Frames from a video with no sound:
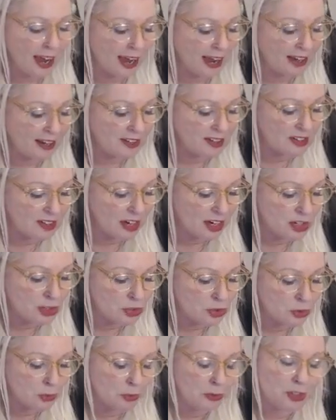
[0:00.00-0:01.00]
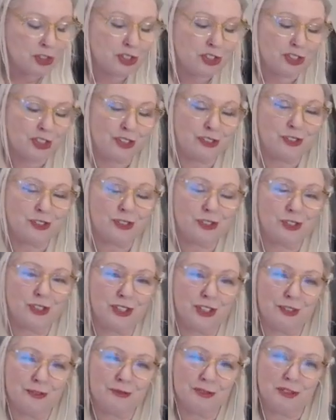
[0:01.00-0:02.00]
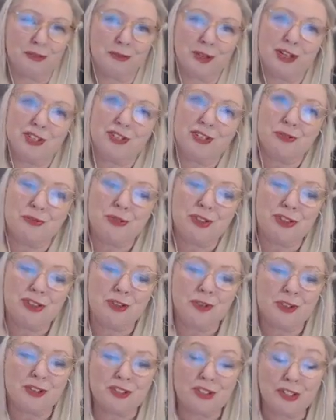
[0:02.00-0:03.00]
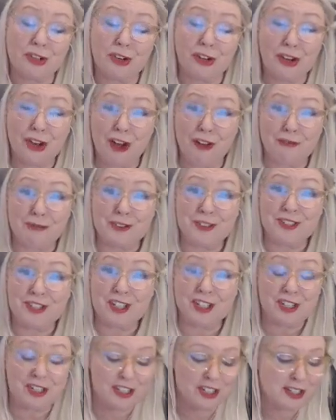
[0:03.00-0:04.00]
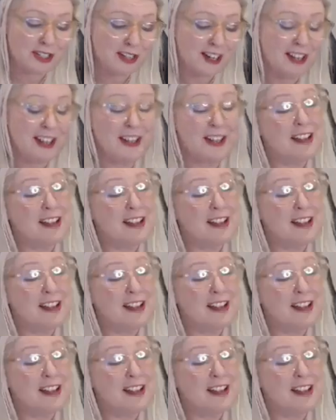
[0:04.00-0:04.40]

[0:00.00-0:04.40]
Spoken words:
and I do want to share this good information with you and start a conversation.